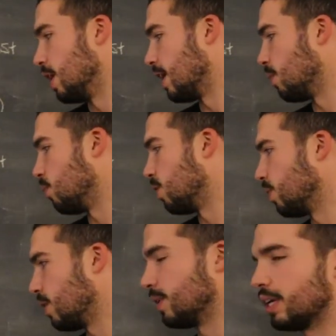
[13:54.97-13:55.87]
one
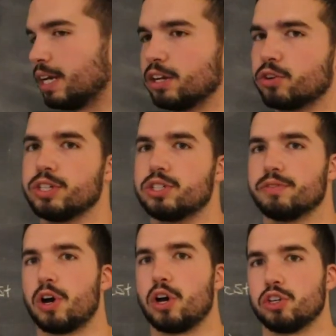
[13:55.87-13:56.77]
way we can increase the
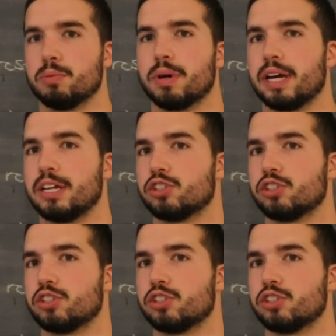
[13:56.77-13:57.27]
volume by